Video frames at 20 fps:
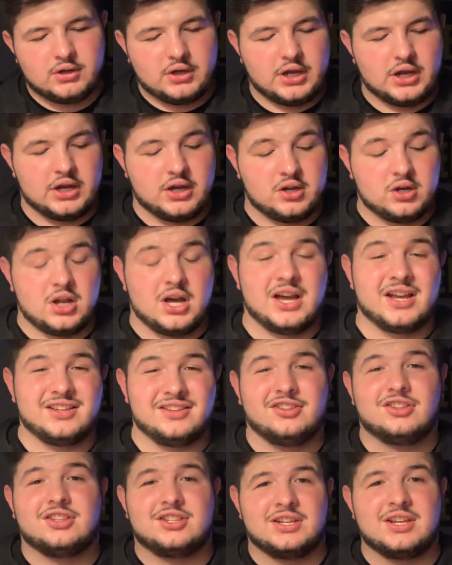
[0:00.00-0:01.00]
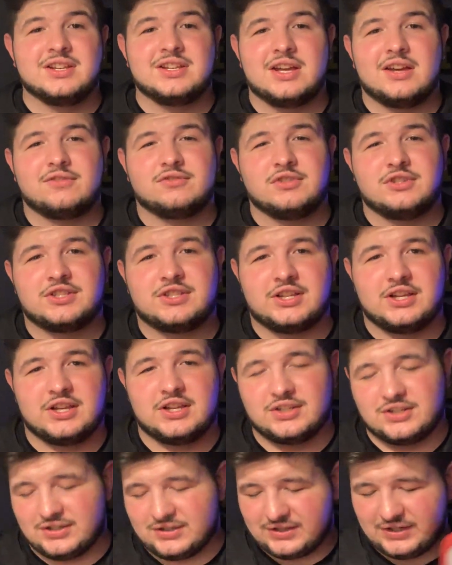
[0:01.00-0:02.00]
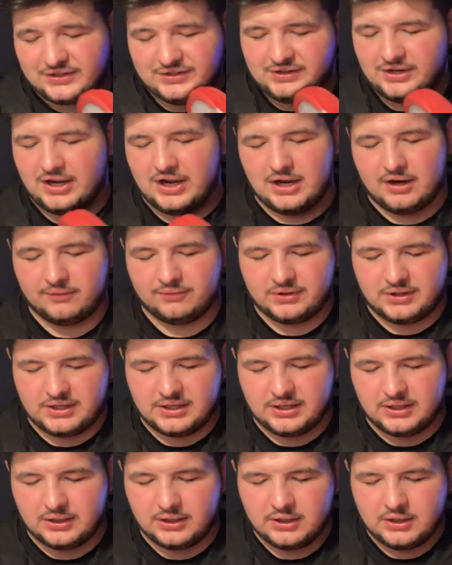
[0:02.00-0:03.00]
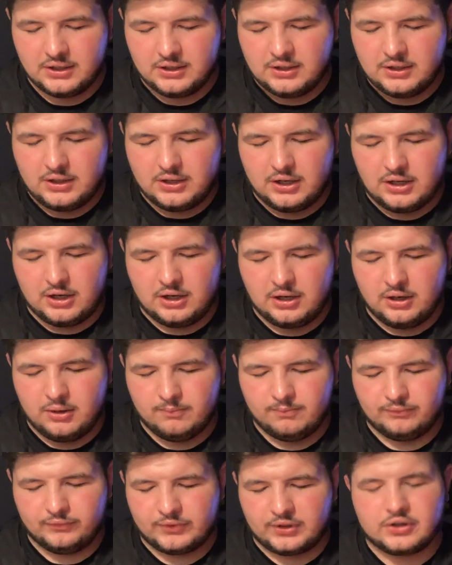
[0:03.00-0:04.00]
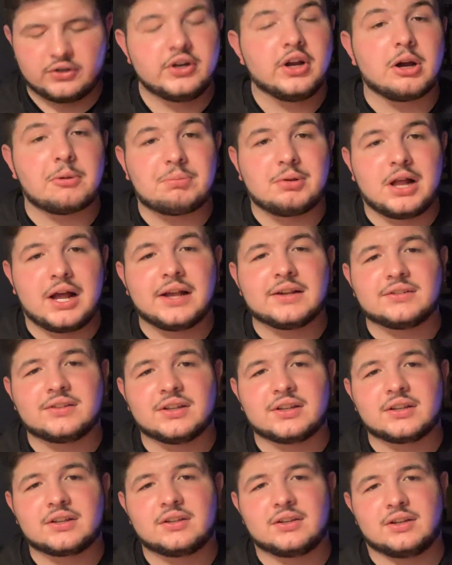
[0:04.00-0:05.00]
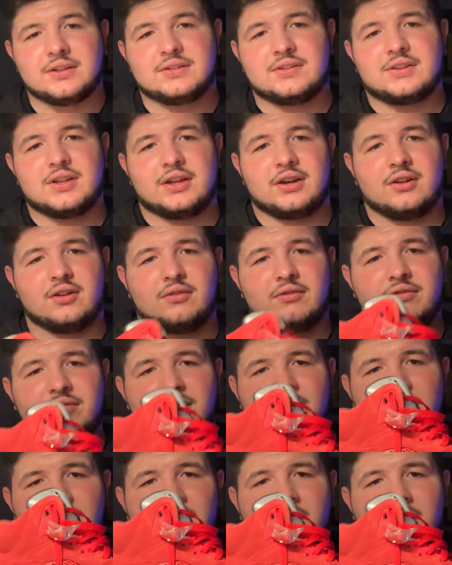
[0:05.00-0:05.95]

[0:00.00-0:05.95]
And I can definitely see it just doesn't have the um, clear plastic instead of...